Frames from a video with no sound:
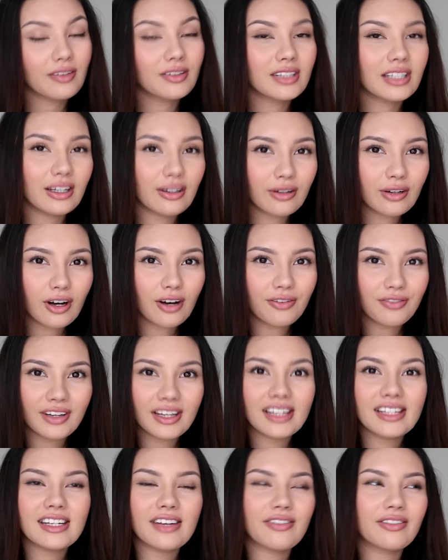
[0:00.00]
Tea or
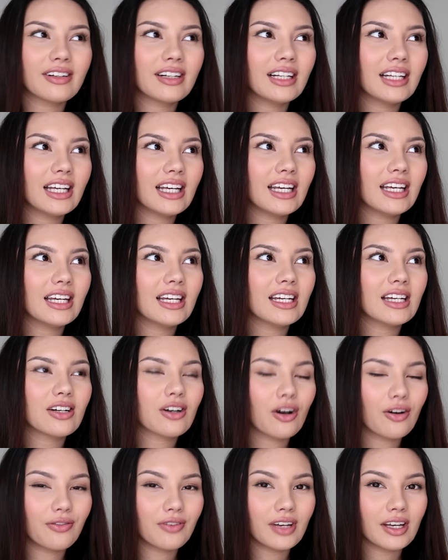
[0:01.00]
coffee? Definitely
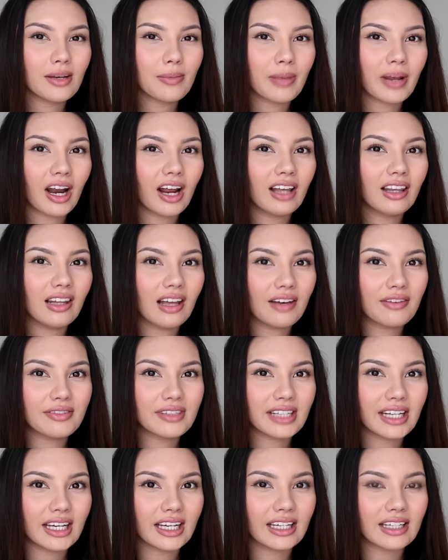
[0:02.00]
coffee, but I love
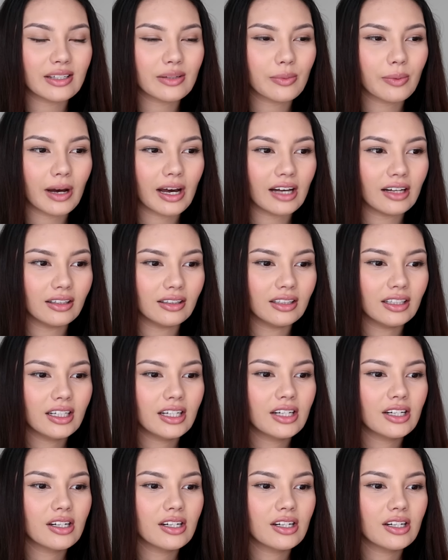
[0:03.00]
tea as well.